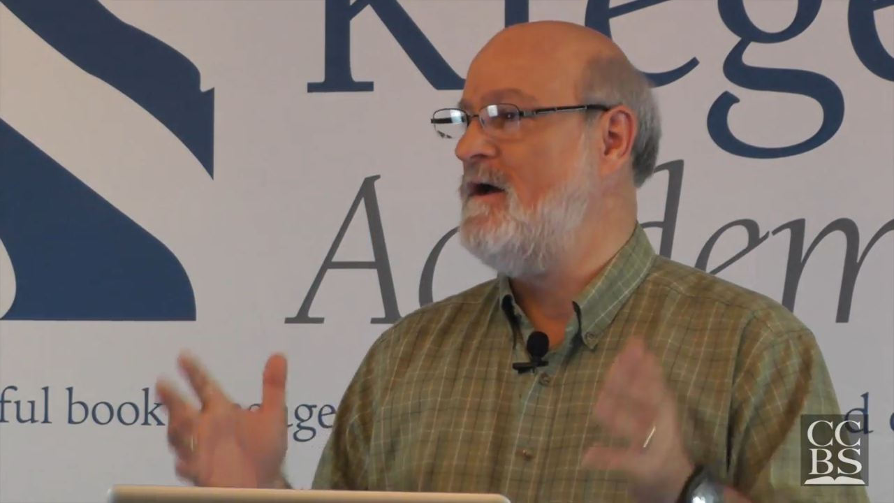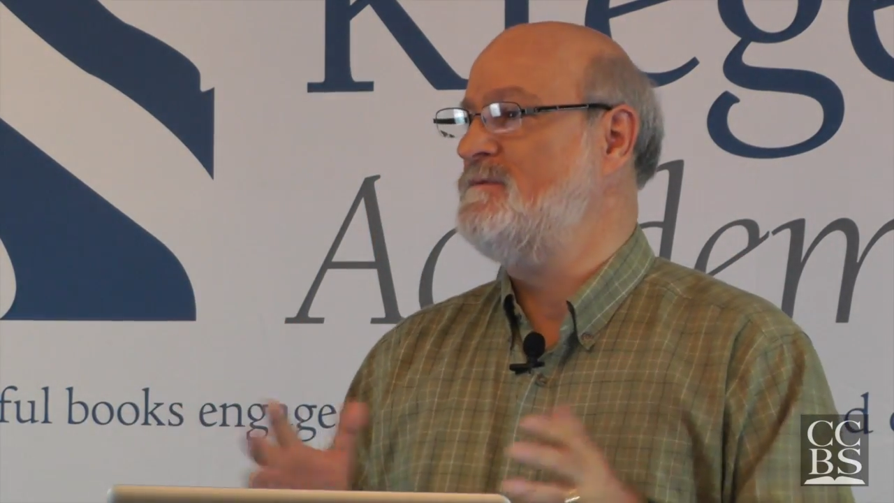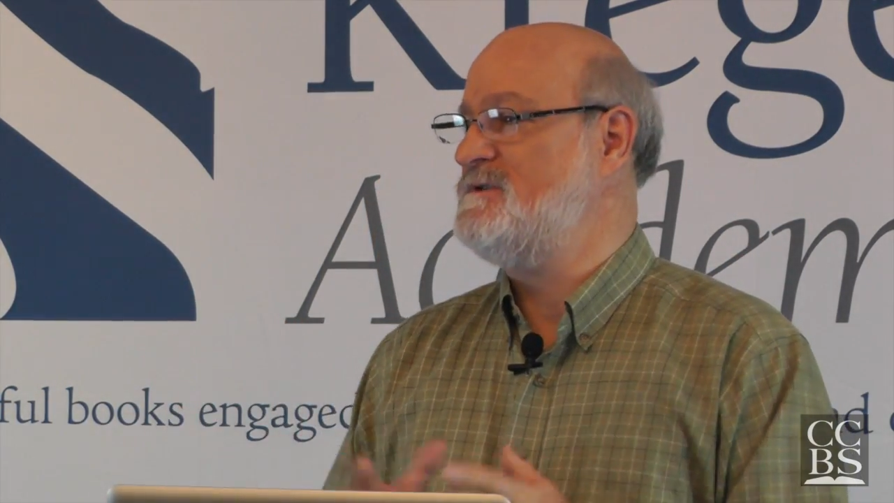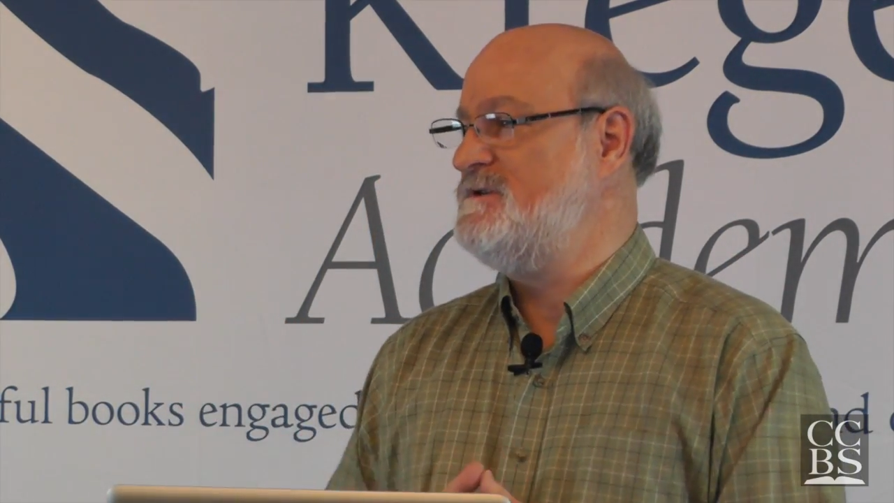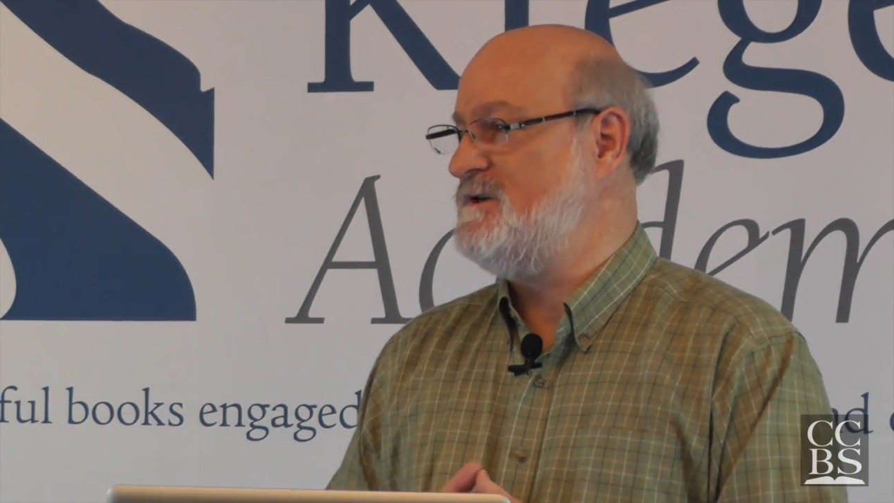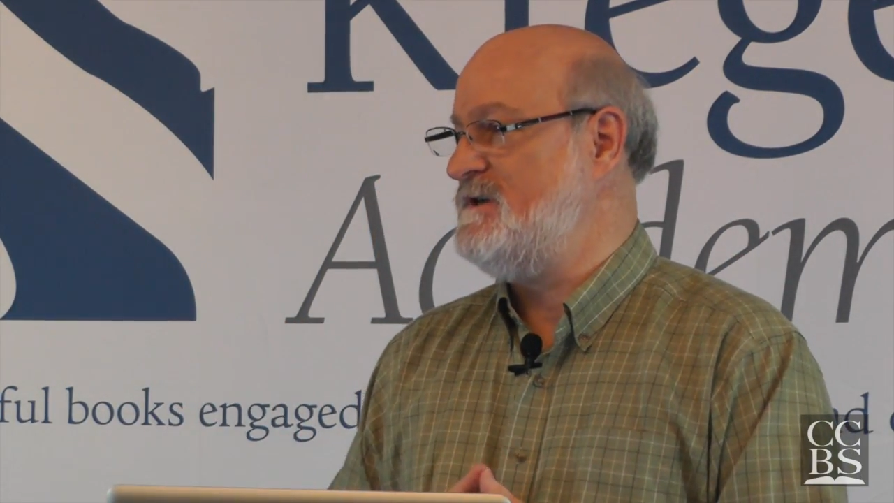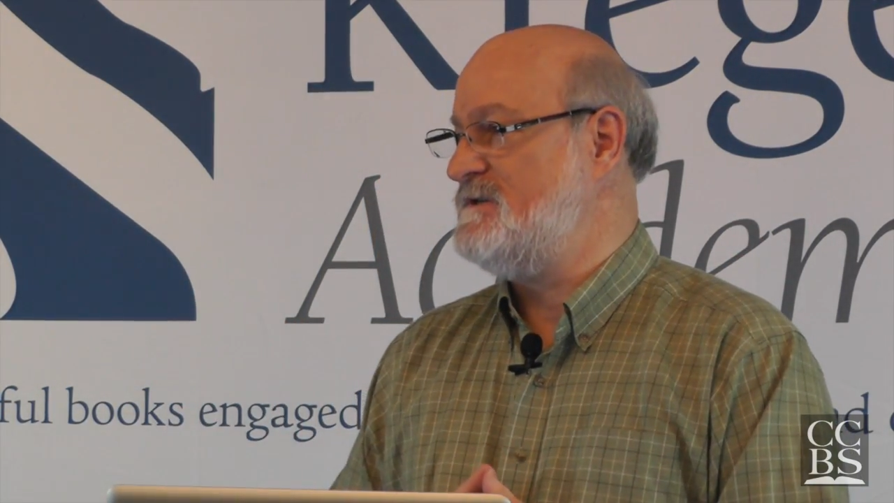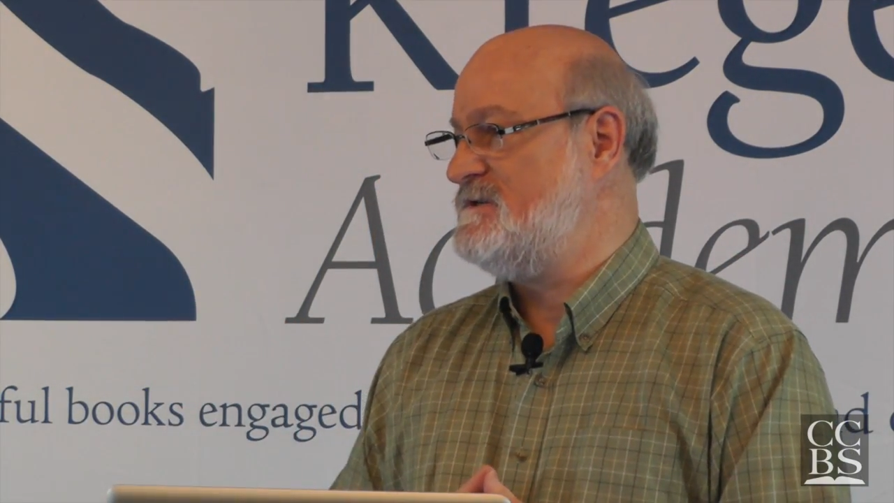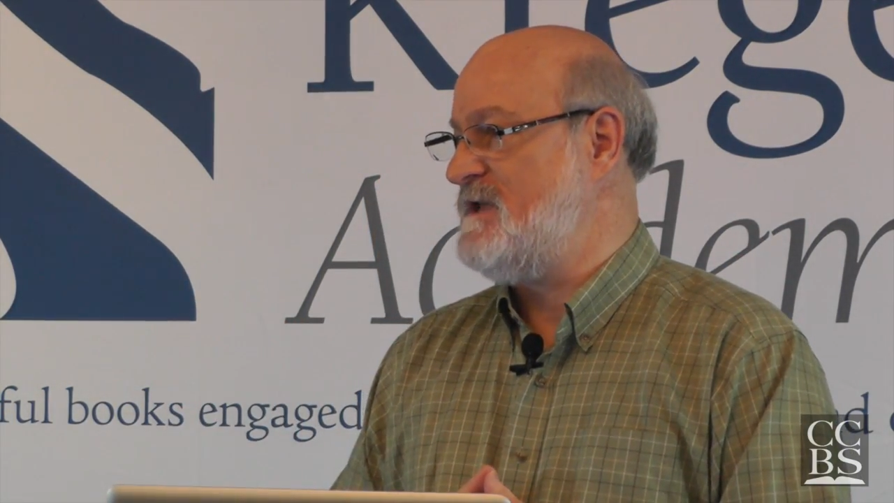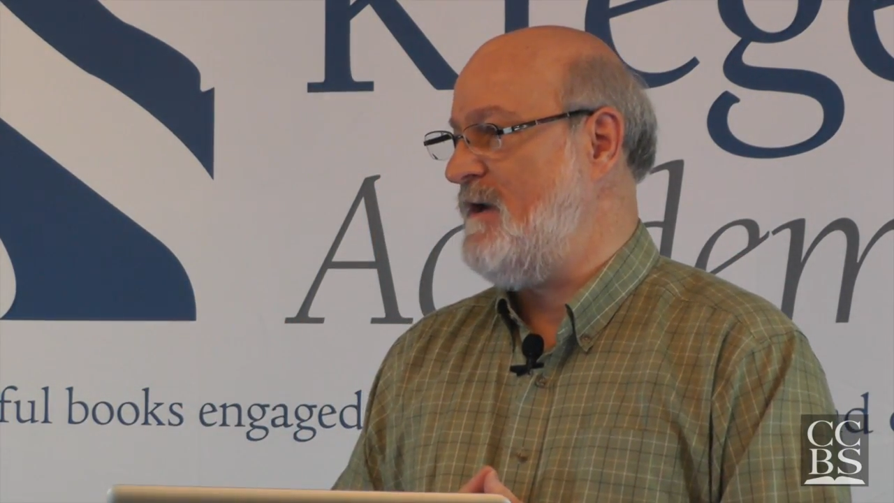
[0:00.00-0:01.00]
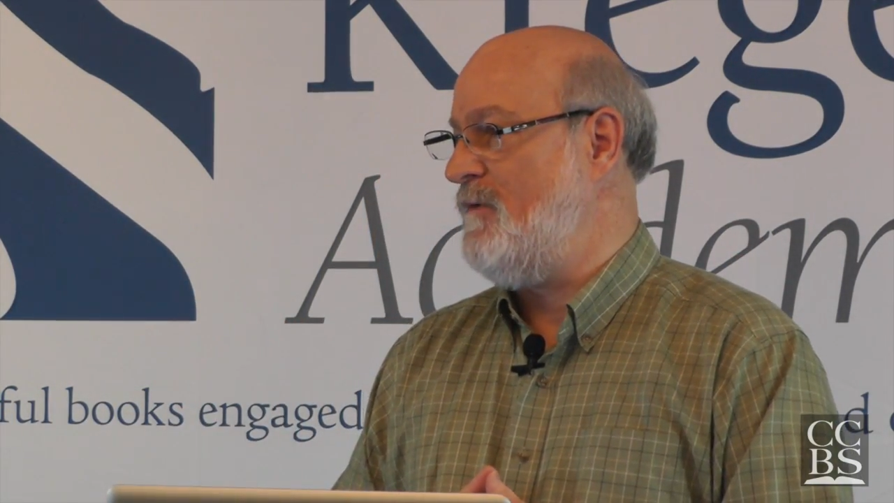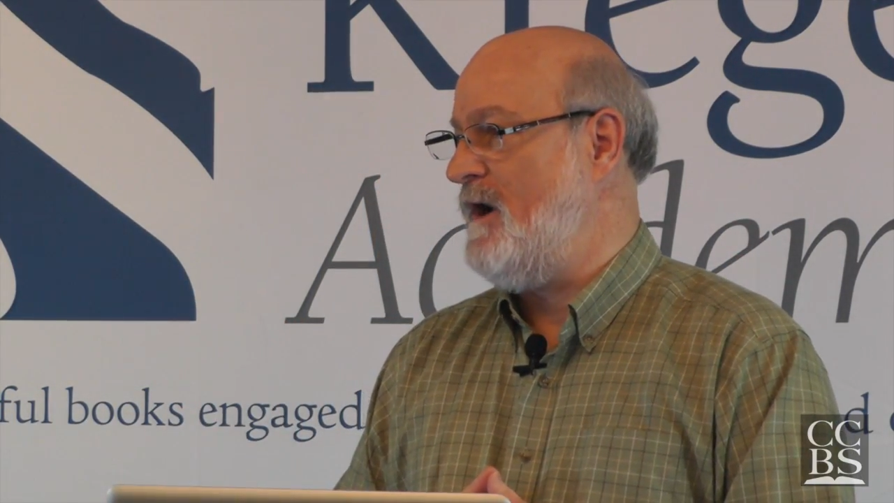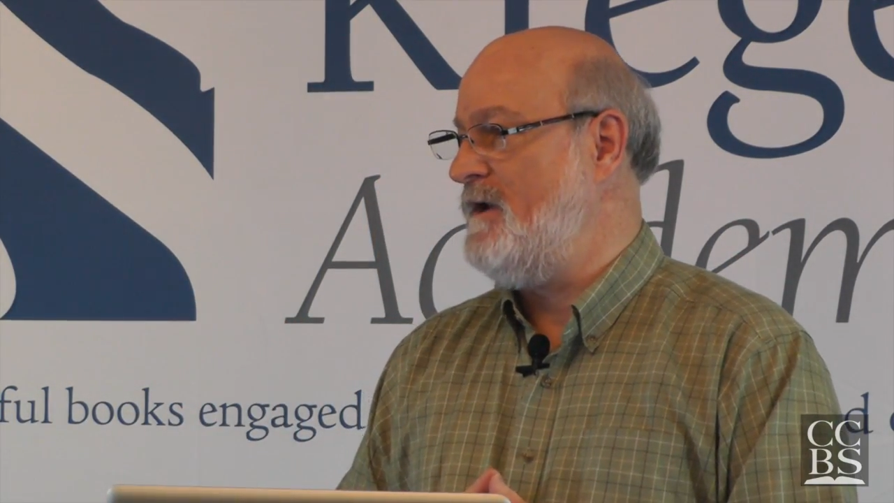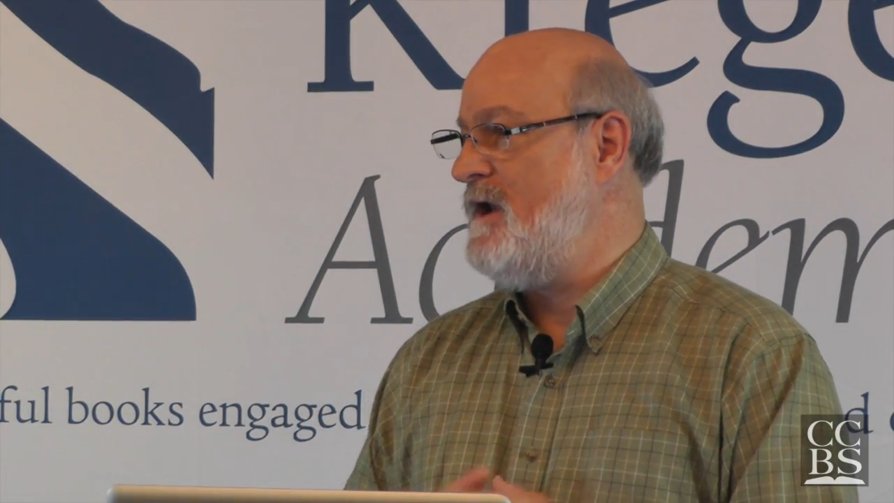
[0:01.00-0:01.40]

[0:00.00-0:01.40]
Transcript: comes to Jesus that way.